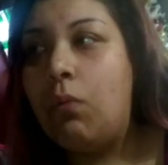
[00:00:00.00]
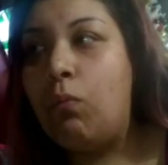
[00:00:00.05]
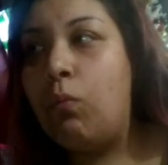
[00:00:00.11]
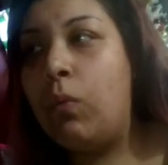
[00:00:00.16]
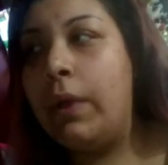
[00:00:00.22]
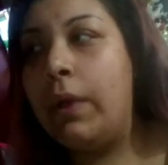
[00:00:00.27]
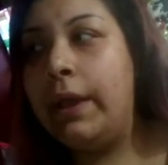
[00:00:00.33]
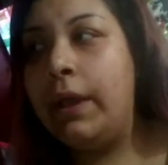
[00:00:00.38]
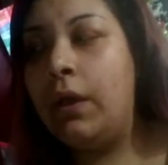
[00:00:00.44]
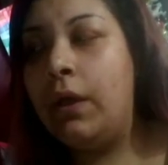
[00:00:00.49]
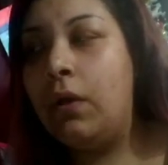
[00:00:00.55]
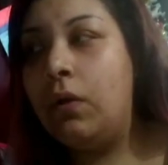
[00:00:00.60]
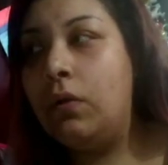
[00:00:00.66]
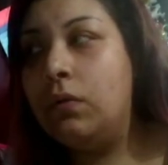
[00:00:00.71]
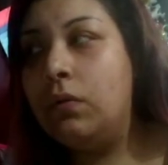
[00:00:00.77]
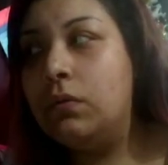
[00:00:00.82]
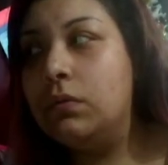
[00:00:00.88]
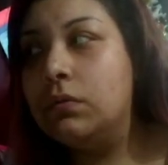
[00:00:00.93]

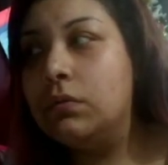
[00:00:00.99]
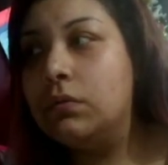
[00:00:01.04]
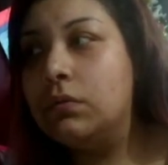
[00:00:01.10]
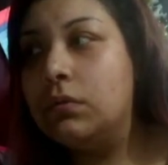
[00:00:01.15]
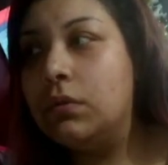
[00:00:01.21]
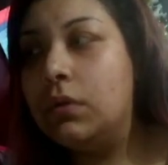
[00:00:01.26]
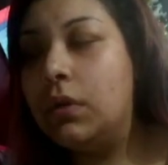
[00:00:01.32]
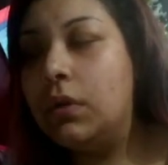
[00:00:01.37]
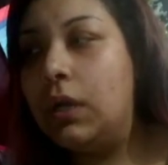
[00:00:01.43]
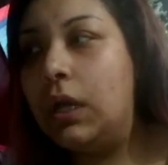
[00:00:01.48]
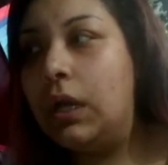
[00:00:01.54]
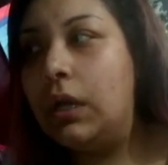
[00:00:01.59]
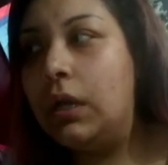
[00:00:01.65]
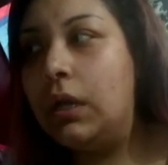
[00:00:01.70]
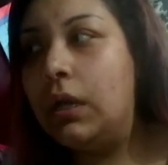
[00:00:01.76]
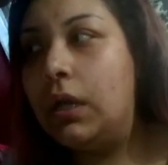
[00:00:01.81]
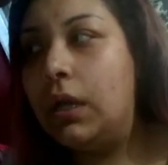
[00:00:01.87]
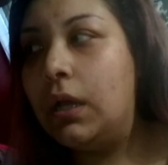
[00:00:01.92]
Well,
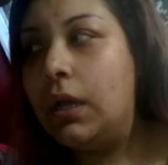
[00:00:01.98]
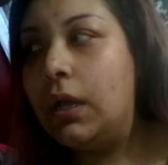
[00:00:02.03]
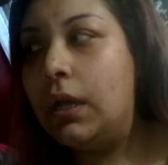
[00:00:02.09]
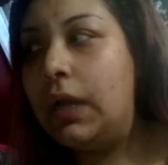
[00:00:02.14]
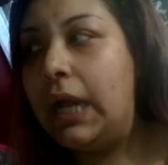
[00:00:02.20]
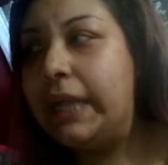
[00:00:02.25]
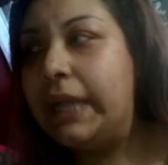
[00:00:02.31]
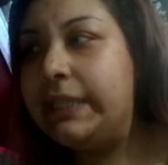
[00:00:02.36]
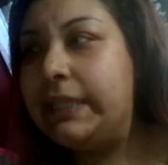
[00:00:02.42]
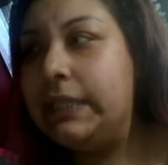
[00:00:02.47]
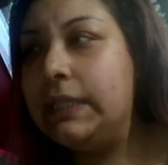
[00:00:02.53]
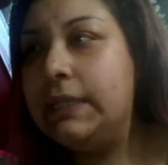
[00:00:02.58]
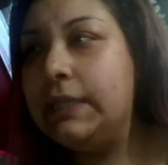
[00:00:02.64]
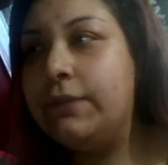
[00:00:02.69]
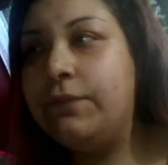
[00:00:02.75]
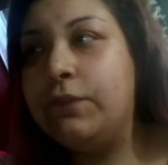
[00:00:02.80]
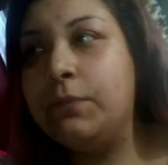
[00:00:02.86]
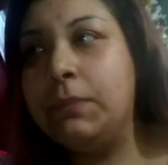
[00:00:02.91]
I
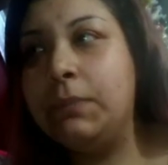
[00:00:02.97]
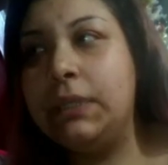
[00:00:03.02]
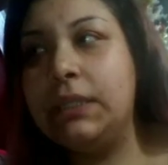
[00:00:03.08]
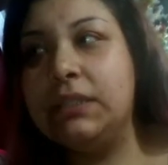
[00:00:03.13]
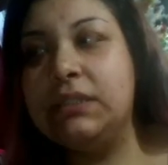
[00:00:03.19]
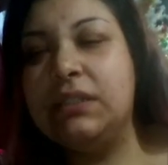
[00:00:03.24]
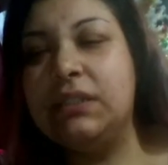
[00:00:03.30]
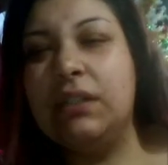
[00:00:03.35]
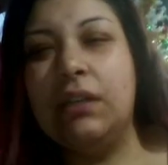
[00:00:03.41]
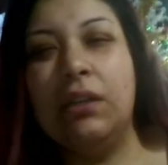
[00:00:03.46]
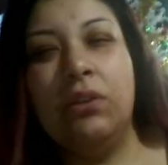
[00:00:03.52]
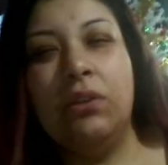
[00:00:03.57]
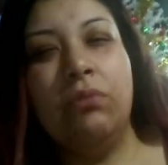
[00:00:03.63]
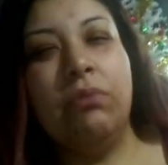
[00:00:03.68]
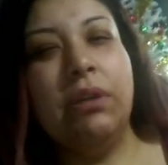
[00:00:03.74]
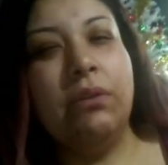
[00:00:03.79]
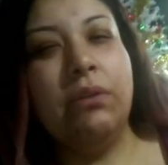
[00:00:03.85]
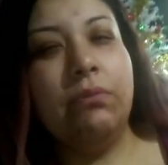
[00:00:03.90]
think for me it's the
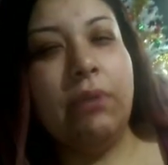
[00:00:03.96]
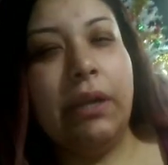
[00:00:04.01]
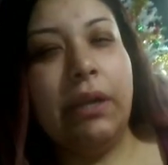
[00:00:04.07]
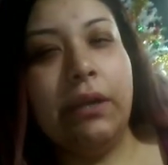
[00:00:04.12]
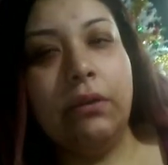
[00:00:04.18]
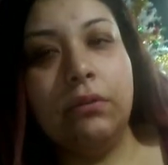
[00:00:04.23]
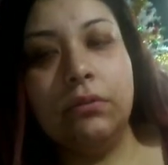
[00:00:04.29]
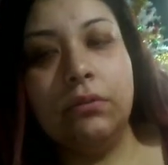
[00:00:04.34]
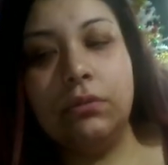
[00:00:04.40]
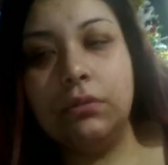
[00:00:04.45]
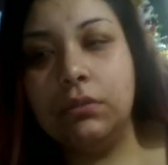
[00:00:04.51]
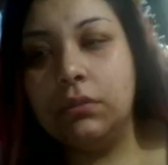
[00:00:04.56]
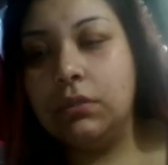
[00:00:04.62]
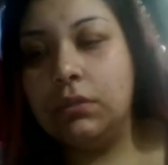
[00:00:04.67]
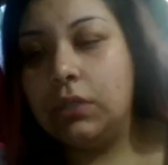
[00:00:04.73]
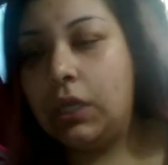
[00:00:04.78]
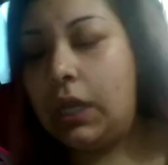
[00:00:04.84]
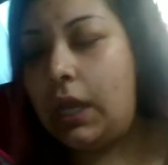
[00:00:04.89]
other way around.
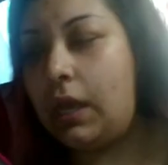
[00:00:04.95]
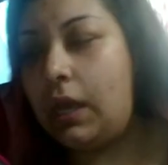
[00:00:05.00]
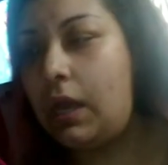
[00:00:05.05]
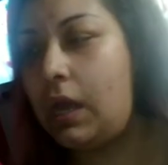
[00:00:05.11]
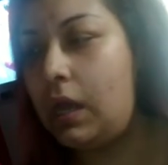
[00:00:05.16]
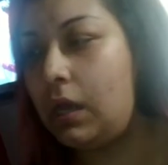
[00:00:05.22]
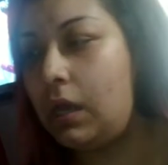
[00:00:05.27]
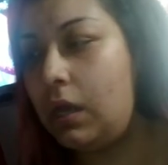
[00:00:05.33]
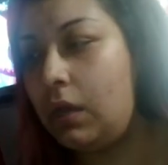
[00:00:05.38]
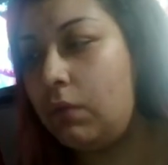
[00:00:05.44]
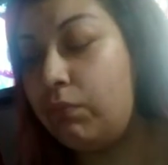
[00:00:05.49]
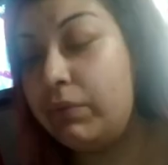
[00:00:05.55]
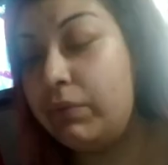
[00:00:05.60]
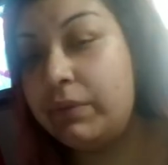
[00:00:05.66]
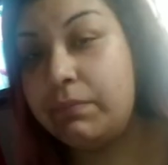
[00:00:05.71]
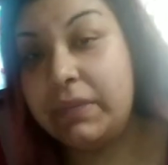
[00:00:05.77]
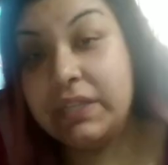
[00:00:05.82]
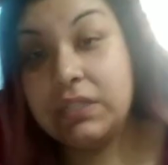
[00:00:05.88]

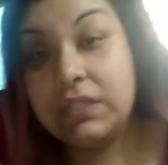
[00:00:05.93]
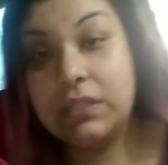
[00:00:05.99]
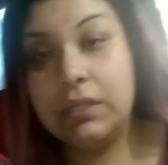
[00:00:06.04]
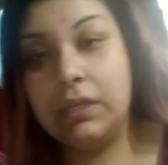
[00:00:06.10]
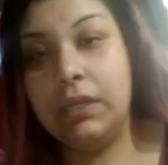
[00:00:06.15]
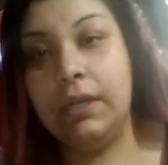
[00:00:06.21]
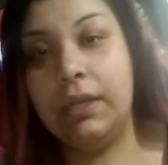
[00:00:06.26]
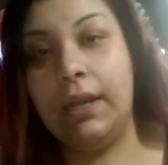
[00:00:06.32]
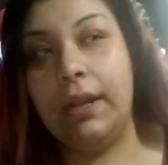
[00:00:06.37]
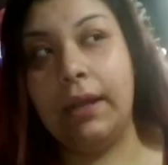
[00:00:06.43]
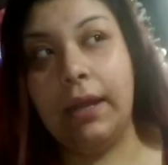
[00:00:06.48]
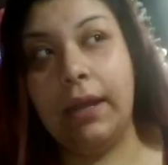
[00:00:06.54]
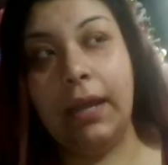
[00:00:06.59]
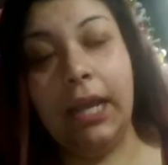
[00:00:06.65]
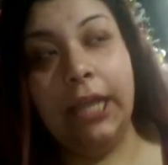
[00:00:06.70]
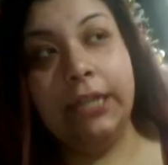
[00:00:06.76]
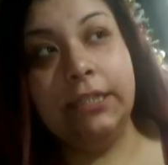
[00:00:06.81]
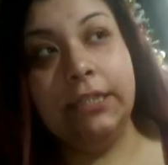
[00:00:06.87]
With my son,
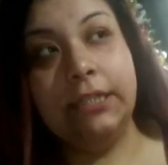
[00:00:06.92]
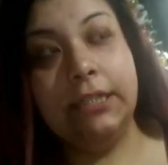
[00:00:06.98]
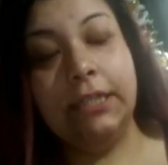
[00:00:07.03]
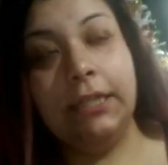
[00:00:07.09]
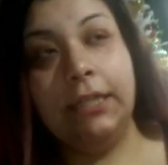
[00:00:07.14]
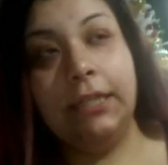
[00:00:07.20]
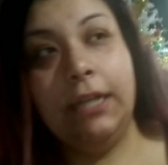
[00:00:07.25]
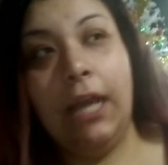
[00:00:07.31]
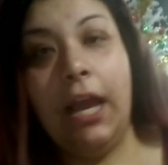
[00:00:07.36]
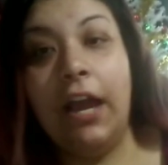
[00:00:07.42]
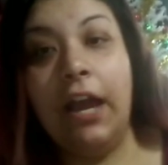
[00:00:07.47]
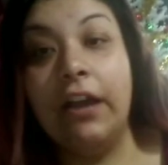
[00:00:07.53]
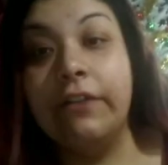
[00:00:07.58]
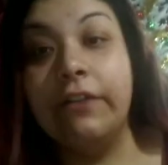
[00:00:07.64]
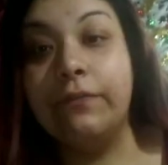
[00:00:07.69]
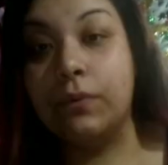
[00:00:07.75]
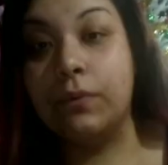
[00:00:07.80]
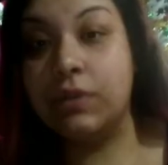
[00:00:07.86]
I did
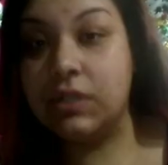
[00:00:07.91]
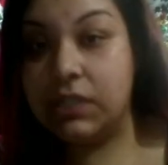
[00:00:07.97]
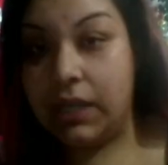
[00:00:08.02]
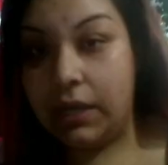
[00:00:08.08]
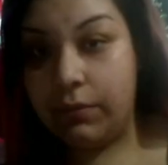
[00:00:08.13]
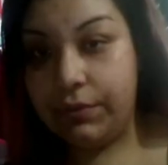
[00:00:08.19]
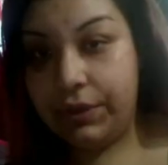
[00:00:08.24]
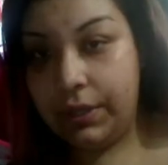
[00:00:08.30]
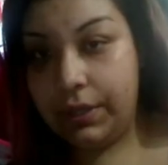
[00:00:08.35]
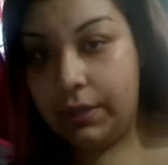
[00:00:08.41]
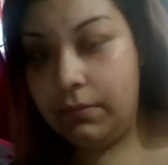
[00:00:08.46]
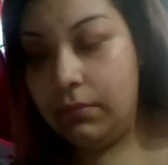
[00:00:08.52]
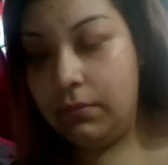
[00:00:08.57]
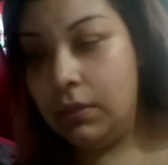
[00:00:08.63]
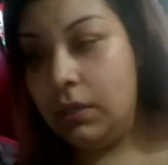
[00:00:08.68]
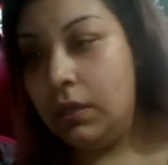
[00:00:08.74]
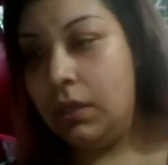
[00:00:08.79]
have more time with him.